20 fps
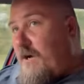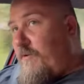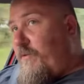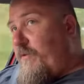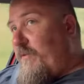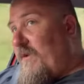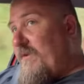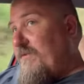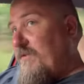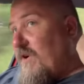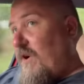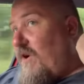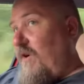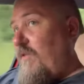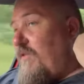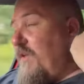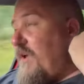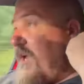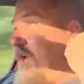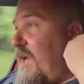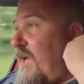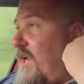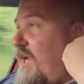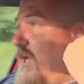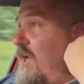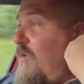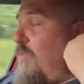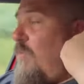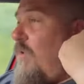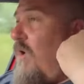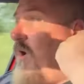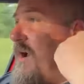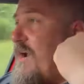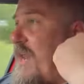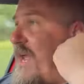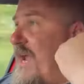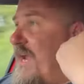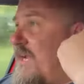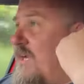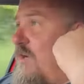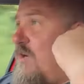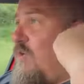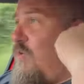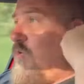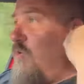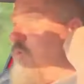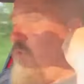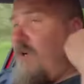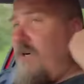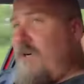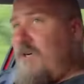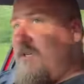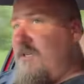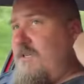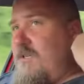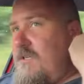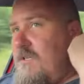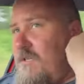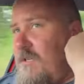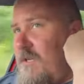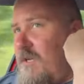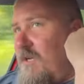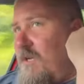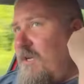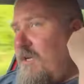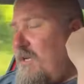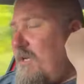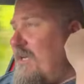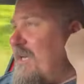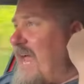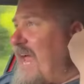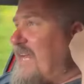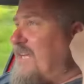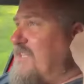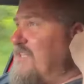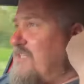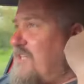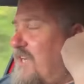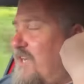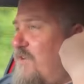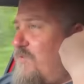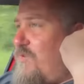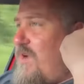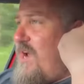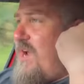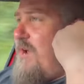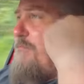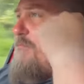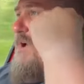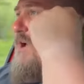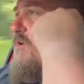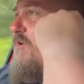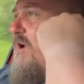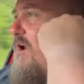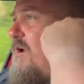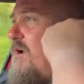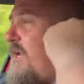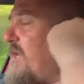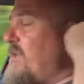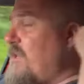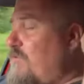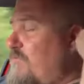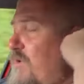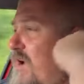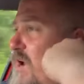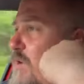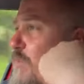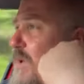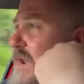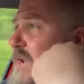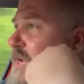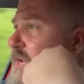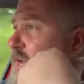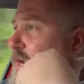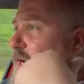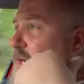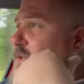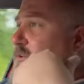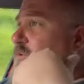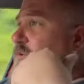We've got the wide angle lens in the rear mirror, in the rear window.